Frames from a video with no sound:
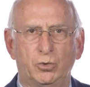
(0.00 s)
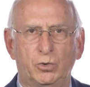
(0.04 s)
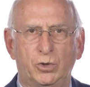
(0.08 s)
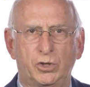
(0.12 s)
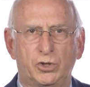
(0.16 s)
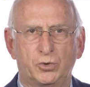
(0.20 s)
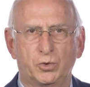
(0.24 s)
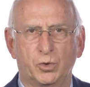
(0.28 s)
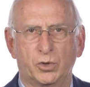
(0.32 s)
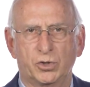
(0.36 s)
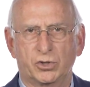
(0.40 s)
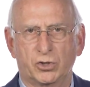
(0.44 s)

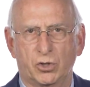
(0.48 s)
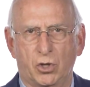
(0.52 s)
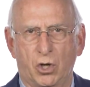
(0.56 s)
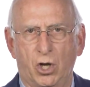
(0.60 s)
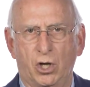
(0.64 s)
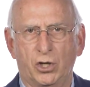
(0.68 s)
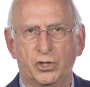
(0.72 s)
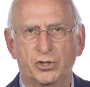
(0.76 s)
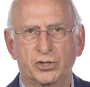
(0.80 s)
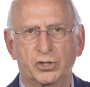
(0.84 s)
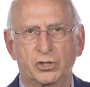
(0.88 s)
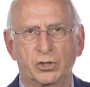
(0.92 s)
which was
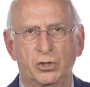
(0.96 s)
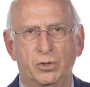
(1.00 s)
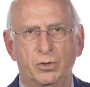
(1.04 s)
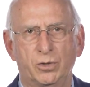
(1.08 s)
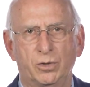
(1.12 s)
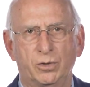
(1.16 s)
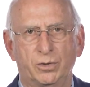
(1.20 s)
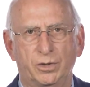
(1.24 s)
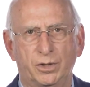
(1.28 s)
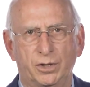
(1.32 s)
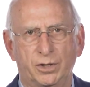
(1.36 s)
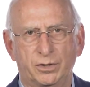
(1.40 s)

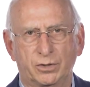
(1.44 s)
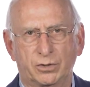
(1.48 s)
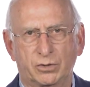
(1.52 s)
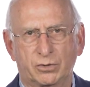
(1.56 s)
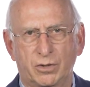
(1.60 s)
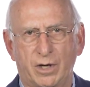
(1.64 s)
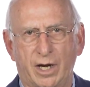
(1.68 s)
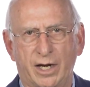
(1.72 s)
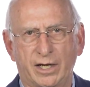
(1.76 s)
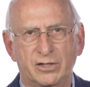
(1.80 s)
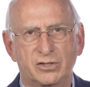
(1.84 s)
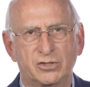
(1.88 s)
also in
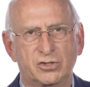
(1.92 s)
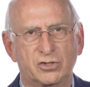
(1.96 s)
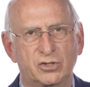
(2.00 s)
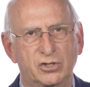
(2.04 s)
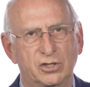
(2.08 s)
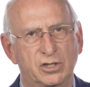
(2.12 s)
Christ